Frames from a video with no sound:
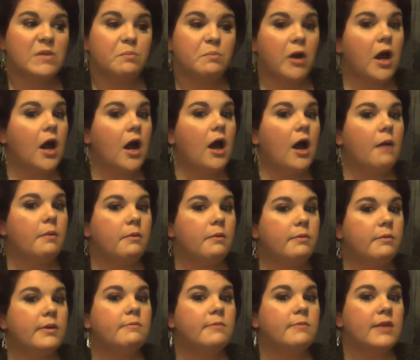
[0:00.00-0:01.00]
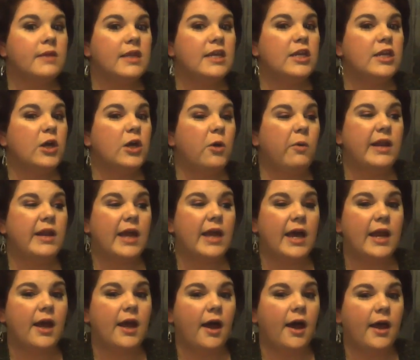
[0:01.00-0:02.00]
probably wouldn't really know I'd
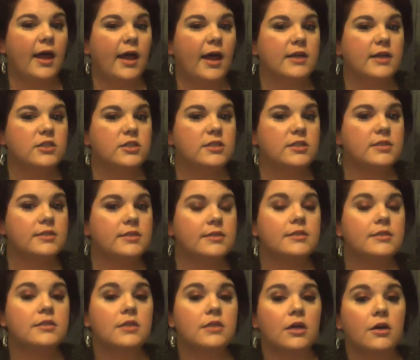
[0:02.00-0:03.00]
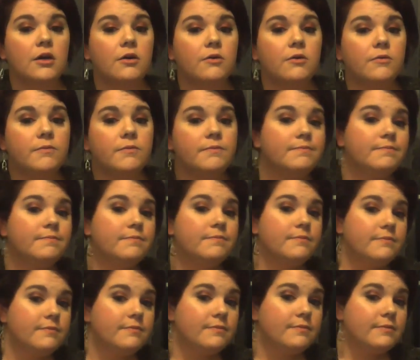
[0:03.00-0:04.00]
had eyelashes. So,
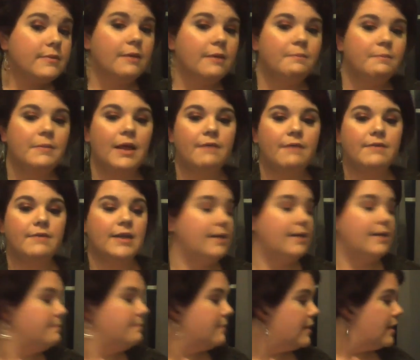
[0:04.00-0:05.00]
I'm loving it.